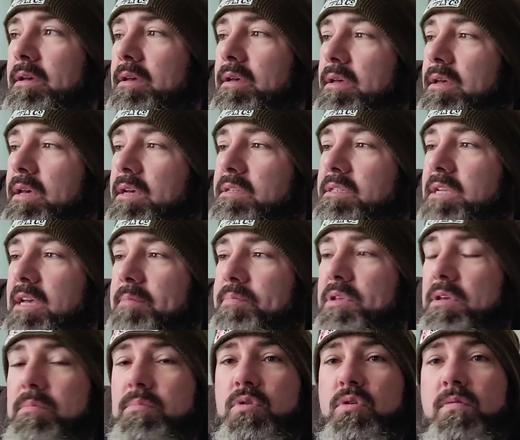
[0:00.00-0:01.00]
Accept
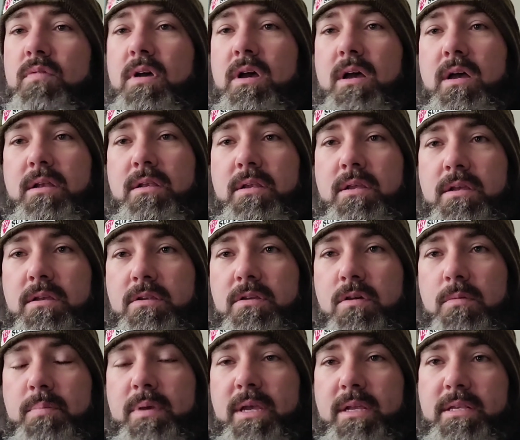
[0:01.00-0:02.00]
it, move on.
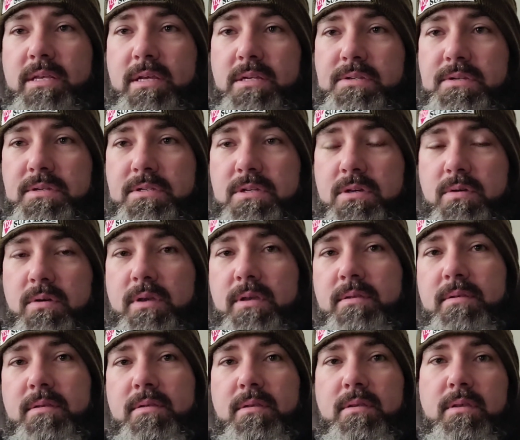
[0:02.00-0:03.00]
Don't pay attention to
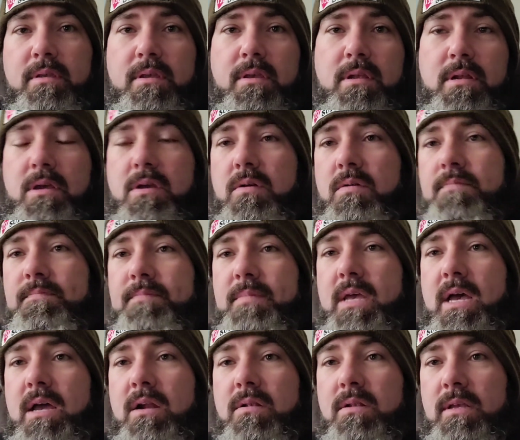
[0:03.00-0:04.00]
it. You know,
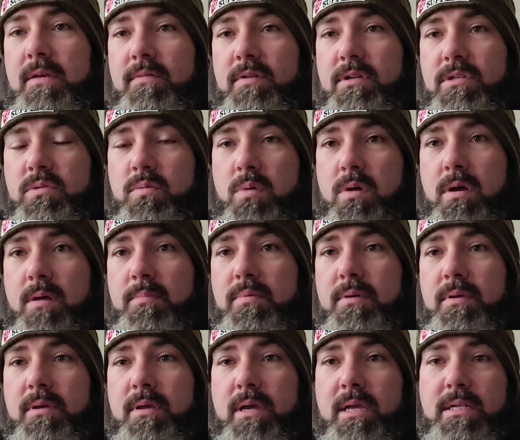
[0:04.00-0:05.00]
I don't live in a swamp.
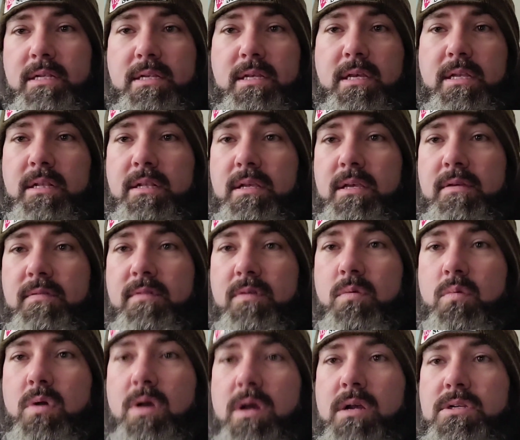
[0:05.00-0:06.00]
I did live in
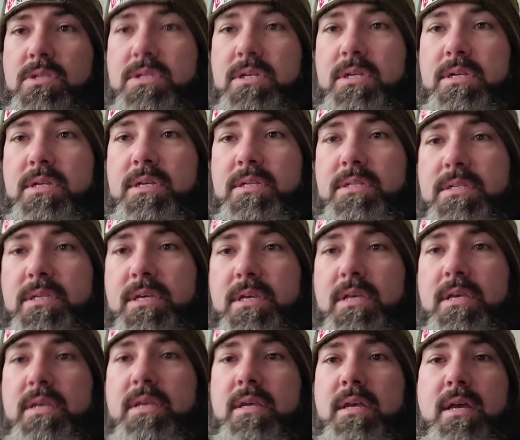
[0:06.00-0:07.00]
Washington
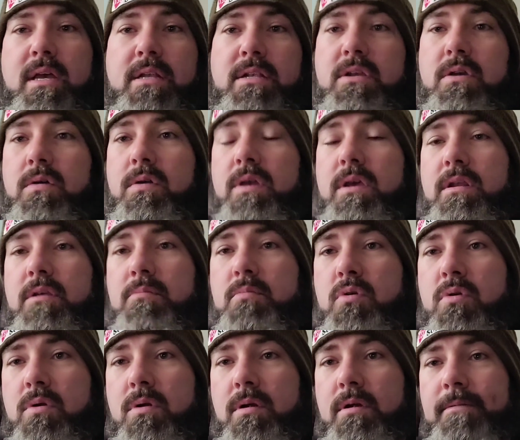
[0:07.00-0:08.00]
D.C. I don't
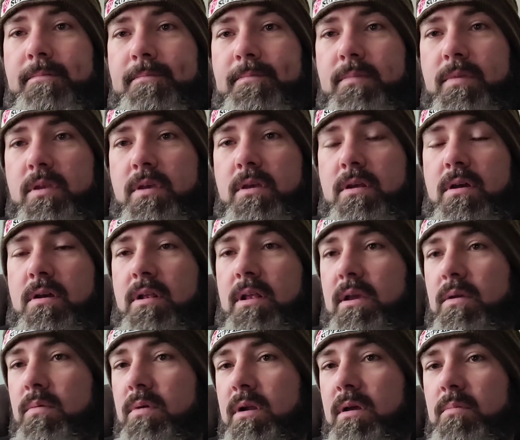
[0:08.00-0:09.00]
anymore. You know,
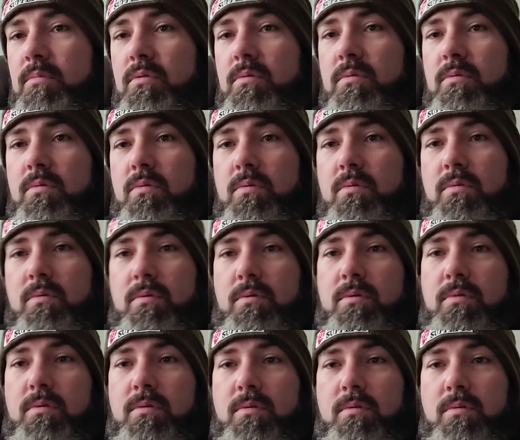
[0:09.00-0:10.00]
like
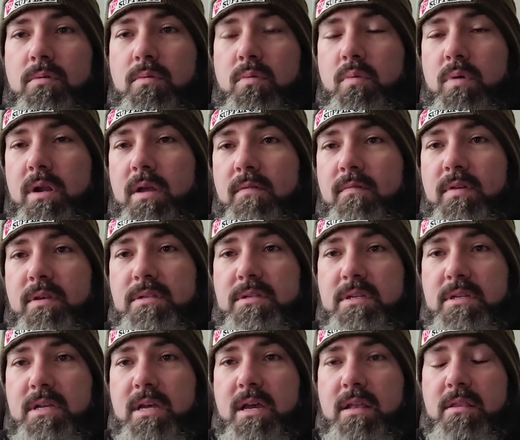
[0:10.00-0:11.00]
when I
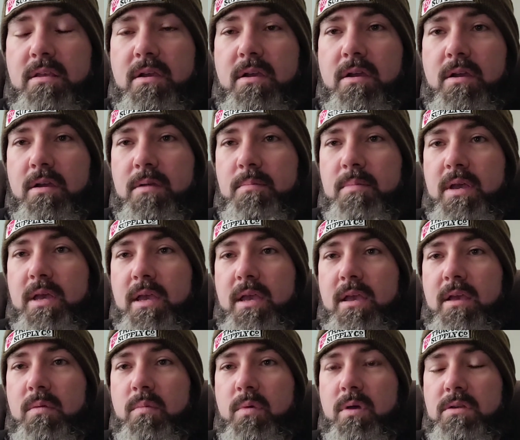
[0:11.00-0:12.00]
visit down there and my
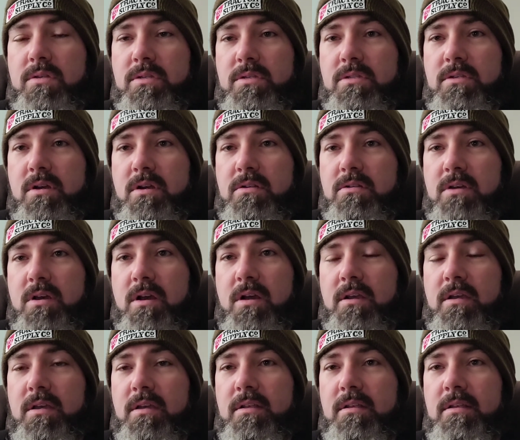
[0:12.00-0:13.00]
aunt wants to start
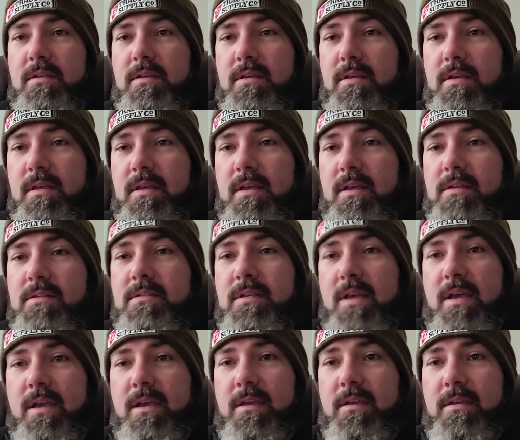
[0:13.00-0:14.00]
talking, it's
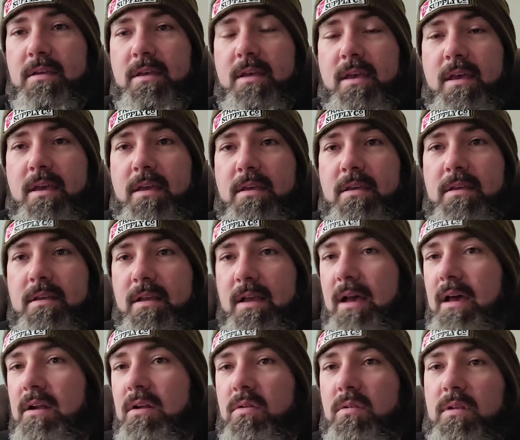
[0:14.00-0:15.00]
like, hey,
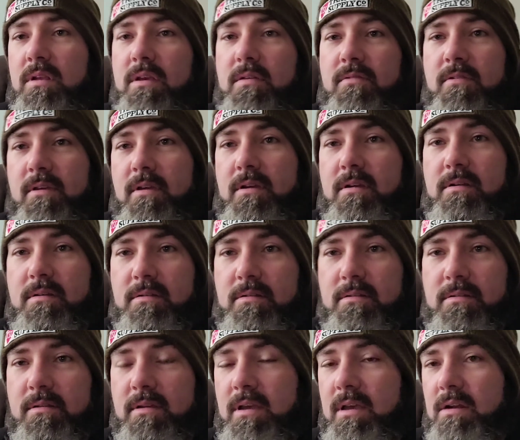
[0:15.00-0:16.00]
I don't live here.
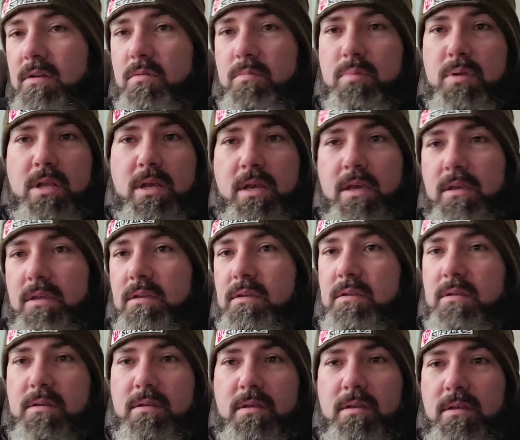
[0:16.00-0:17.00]
I don't play
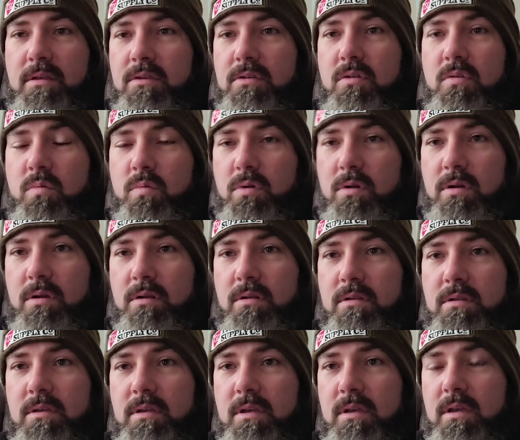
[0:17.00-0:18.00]
in your world.
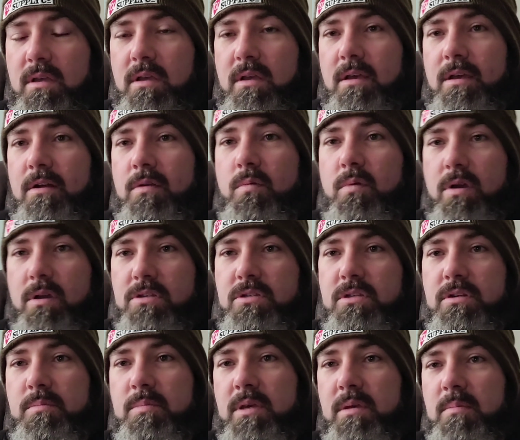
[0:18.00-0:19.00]
I don't want you
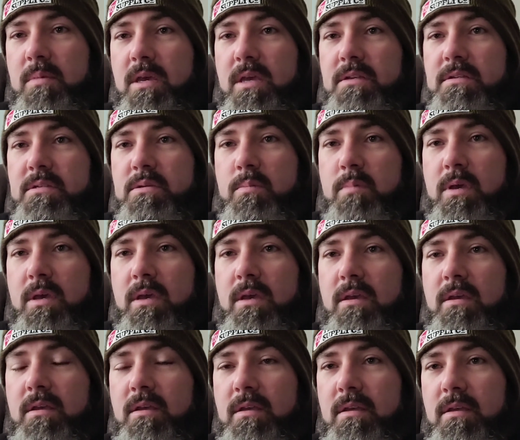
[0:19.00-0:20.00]
to be mean to
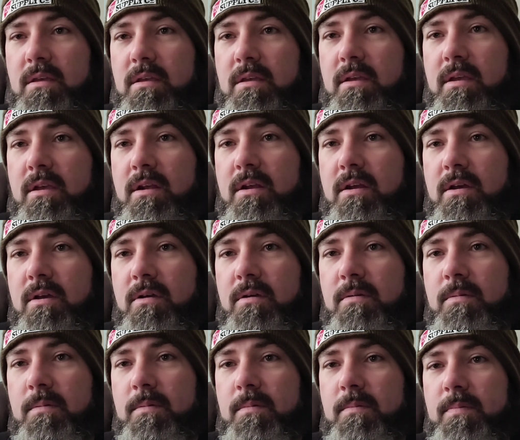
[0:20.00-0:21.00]
me, you
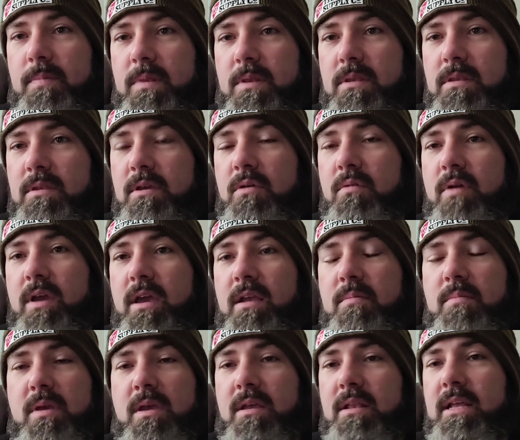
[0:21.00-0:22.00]
know, degrade
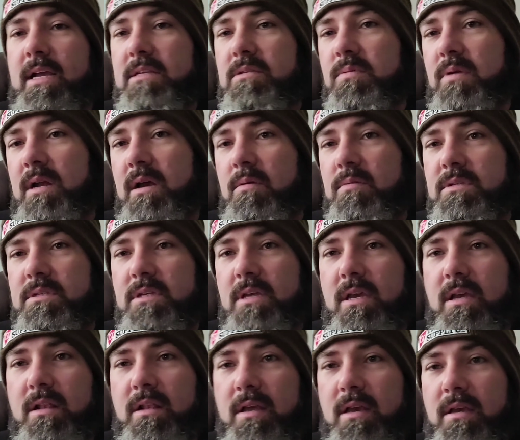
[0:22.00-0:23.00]
me. And that's what I was
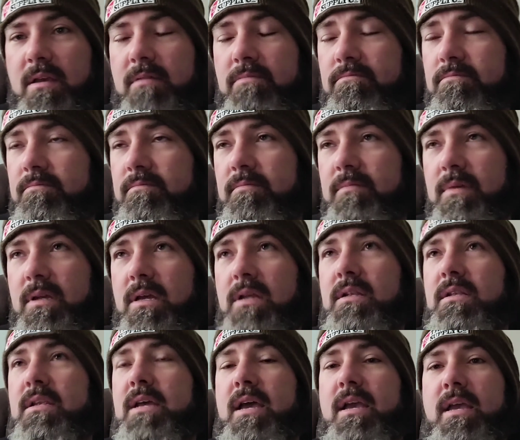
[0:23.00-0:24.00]
saying like a
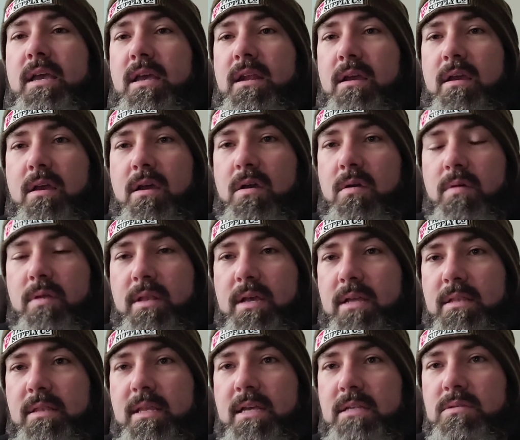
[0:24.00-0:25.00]
decade ago.
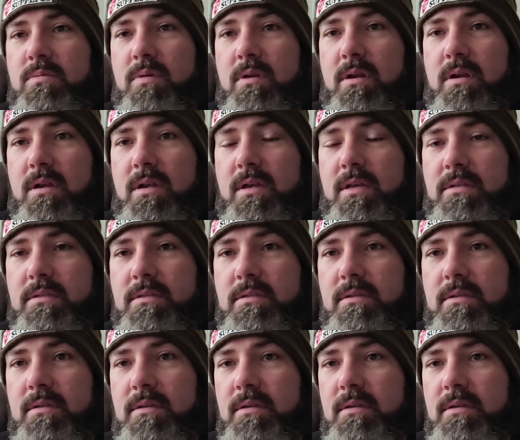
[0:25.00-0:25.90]
And that's what it is.